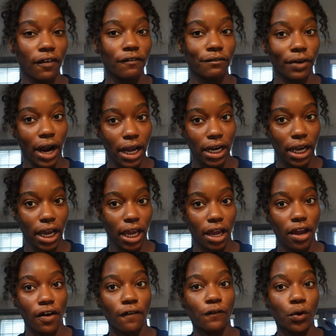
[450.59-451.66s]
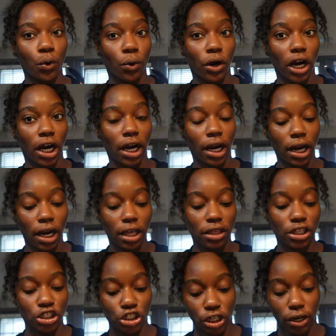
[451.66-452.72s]
Friday for
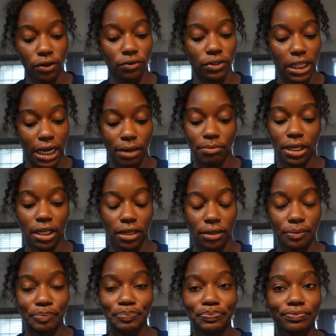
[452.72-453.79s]
the journal that I'm in,